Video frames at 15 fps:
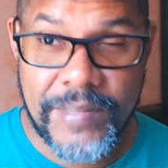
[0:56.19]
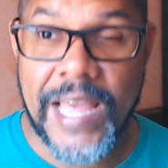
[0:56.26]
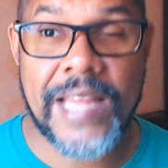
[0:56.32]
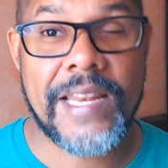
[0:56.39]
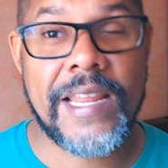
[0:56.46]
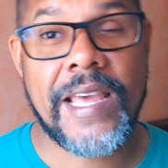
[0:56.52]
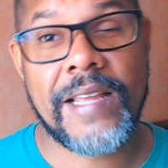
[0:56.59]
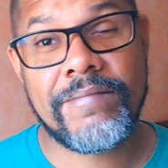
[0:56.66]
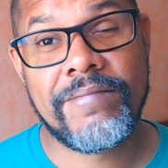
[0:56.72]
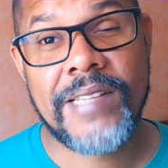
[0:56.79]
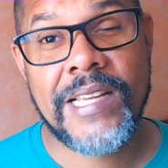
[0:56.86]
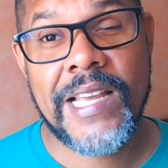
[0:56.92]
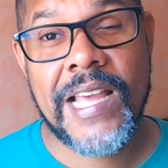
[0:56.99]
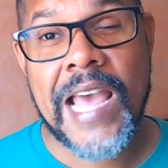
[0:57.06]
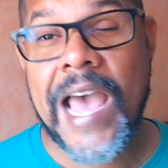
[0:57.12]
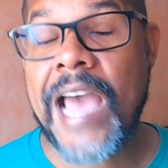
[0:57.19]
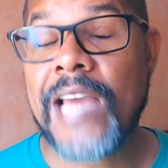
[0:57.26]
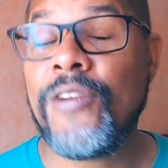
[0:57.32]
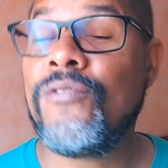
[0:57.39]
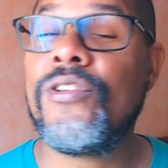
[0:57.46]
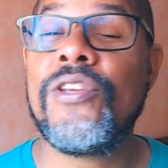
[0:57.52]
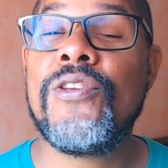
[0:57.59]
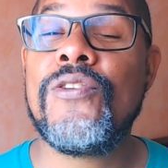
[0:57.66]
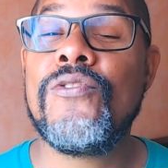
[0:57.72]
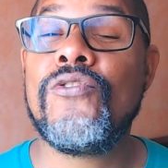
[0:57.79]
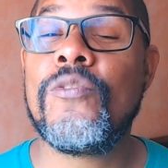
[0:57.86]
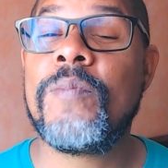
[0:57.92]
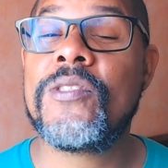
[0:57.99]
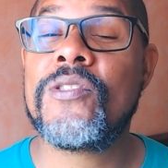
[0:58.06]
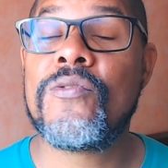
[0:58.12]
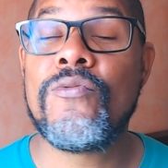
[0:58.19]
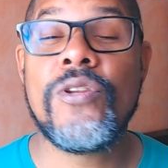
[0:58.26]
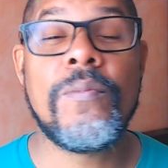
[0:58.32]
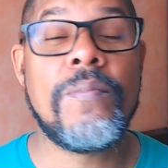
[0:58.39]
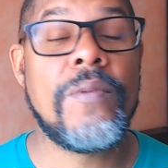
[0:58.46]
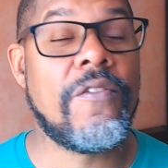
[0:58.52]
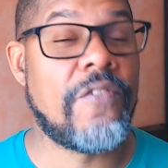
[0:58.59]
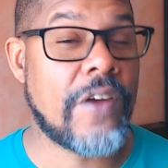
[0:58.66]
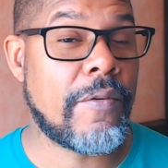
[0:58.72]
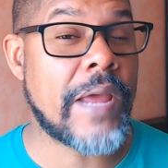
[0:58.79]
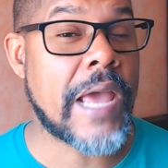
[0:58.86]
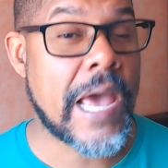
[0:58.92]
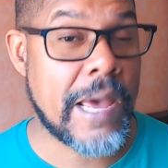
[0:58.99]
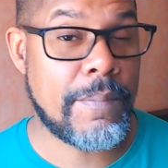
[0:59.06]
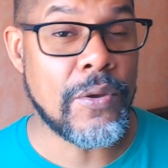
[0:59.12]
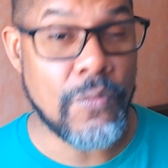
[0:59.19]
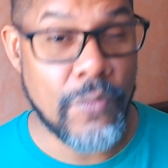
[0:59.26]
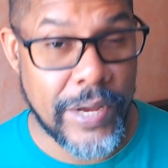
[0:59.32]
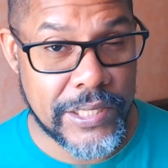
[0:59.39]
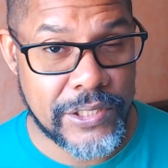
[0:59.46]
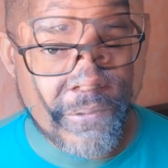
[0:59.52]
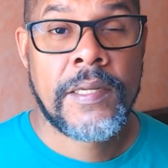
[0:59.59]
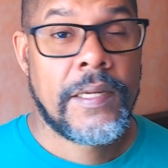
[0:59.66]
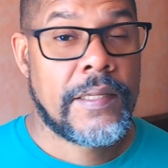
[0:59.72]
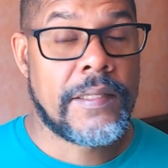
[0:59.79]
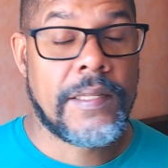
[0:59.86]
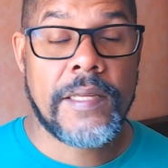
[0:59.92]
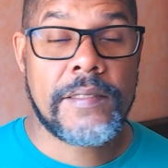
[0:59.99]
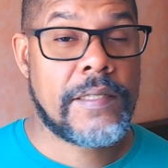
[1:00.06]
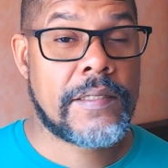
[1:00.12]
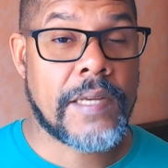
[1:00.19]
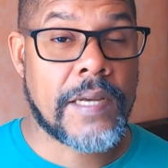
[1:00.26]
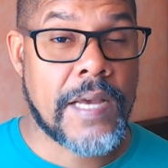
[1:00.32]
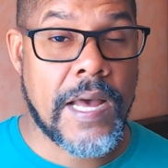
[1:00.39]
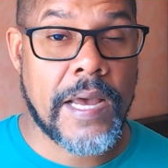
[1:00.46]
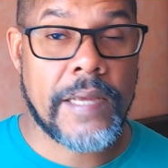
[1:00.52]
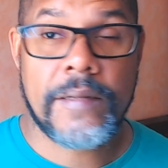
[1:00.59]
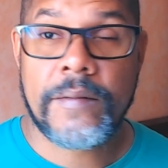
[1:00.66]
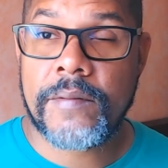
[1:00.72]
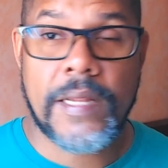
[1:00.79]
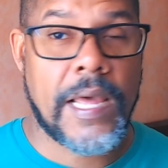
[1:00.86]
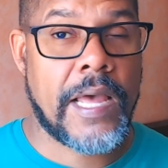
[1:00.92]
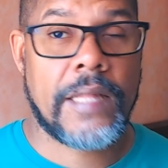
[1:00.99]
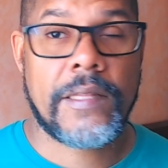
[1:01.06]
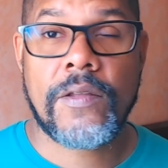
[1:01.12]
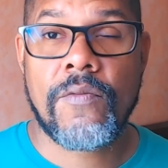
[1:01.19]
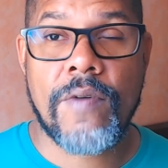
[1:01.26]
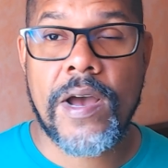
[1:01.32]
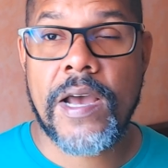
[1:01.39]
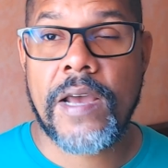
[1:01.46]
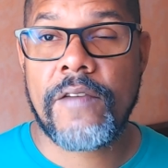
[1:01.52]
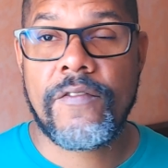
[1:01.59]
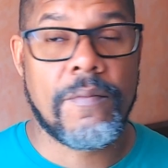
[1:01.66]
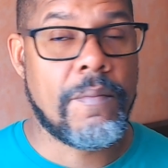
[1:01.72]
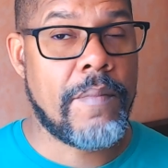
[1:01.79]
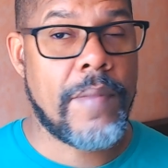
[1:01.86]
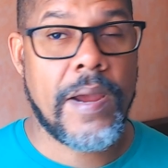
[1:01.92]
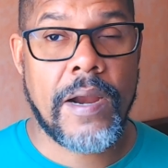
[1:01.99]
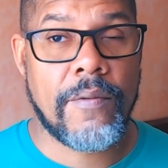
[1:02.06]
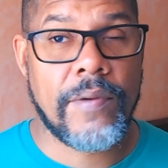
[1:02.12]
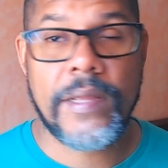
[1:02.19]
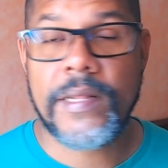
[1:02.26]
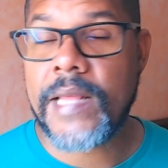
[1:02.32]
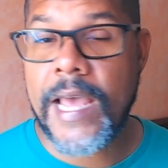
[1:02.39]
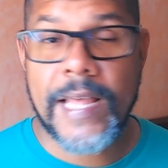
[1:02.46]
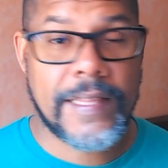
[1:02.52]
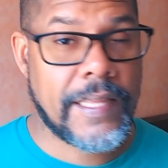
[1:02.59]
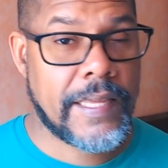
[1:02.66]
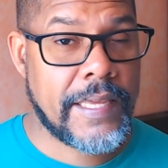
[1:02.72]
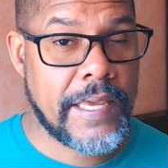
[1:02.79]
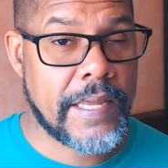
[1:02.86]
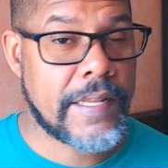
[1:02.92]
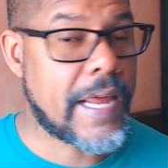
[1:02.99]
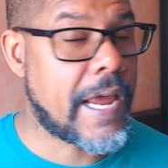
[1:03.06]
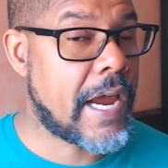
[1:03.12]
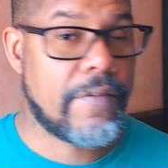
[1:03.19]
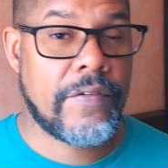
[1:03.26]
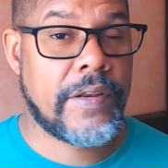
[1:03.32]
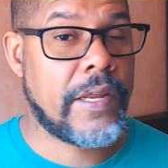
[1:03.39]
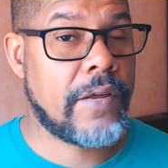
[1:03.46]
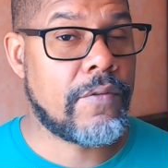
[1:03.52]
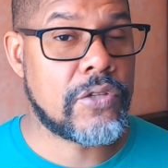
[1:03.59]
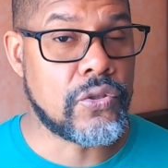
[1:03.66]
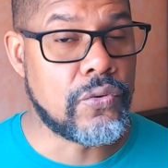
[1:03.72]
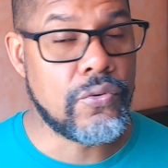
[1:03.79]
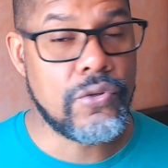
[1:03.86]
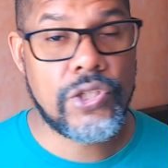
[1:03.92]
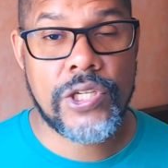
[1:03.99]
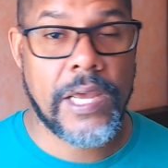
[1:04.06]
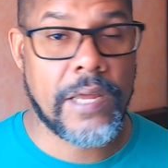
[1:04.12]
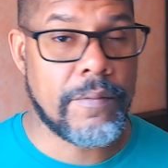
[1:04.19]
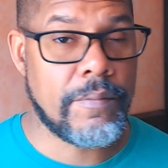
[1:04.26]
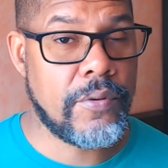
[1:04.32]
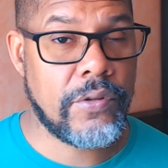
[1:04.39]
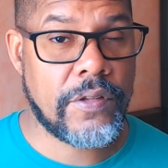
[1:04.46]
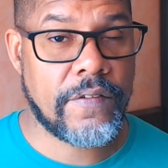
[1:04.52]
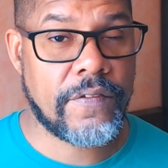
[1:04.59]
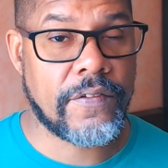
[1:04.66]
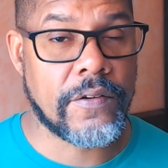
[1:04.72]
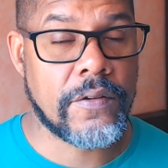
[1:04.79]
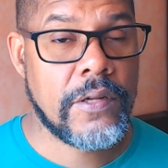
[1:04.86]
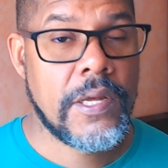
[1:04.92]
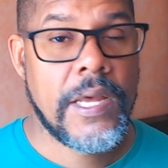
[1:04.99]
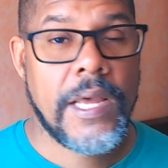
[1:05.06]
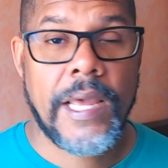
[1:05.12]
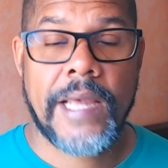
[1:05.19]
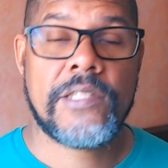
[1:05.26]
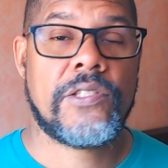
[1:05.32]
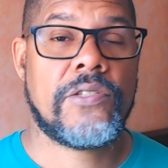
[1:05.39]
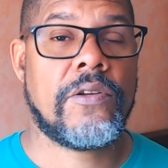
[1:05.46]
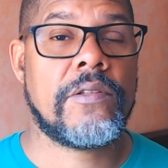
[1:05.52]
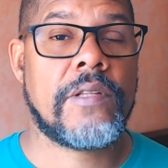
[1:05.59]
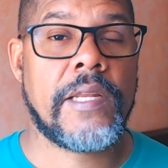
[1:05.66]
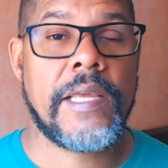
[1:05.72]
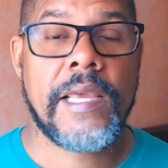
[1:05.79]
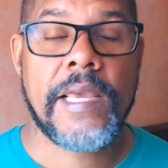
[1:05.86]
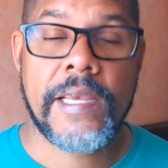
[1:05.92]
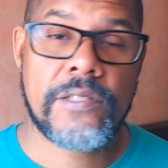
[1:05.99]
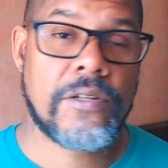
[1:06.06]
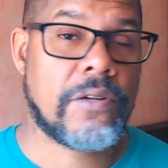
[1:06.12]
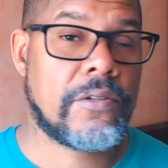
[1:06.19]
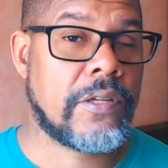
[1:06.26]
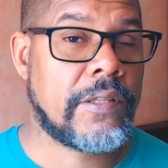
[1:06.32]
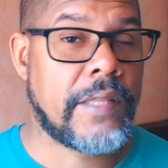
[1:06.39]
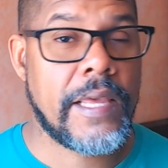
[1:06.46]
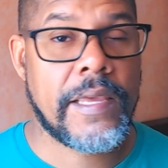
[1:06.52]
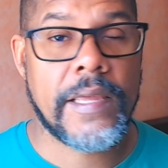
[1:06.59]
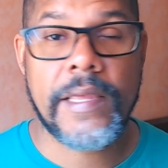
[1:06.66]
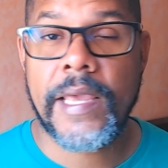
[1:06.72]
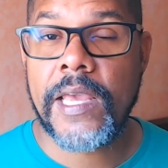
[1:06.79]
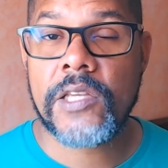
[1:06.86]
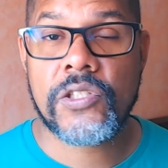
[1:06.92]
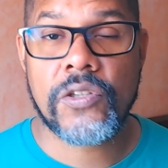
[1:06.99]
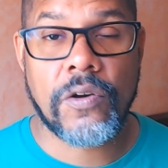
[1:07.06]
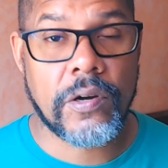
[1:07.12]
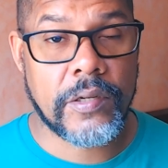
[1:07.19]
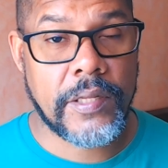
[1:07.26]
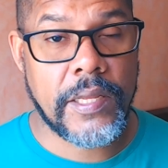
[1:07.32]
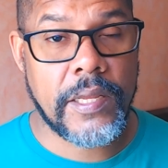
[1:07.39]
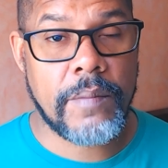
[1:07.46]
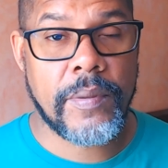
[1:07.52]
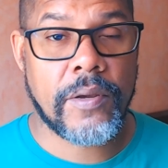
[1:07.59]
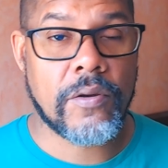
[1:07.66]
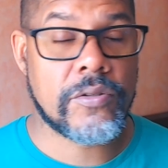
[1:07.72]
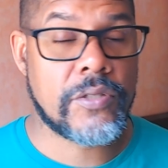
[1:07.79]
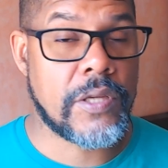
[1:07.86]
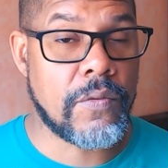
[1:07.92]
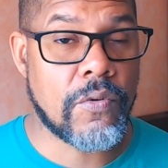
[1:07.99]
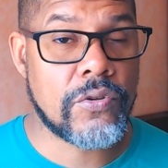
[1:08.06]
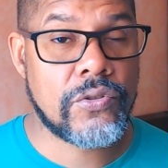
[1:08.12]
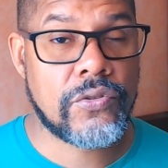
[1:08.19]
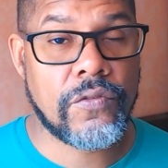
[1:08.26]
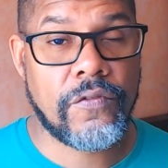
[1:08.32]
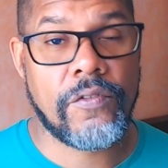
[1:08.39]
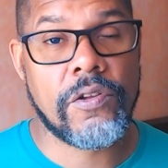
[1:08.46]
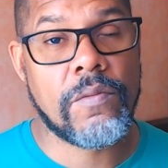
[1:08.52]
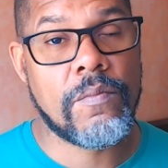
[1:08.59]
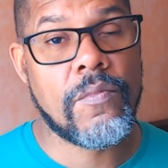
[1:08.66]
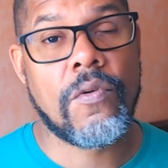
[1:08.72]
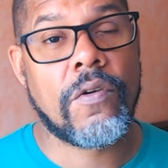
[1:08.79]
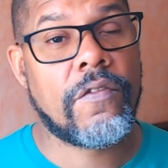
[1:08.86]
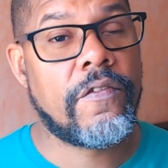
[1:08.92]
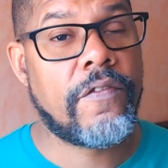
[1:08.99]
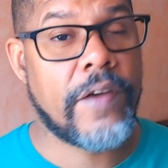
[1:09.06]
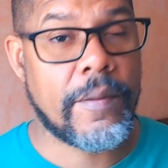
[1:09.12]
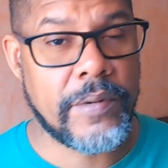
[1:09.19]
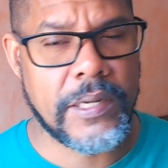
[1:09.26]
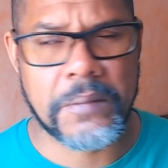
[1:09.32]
and then I don't think YouTube is going to be very happy with you. This is a guy that had a wife, married, had a kid, everything was Gucci beautiful, and suddenly he started taking HRT because he wants to feel more feminine.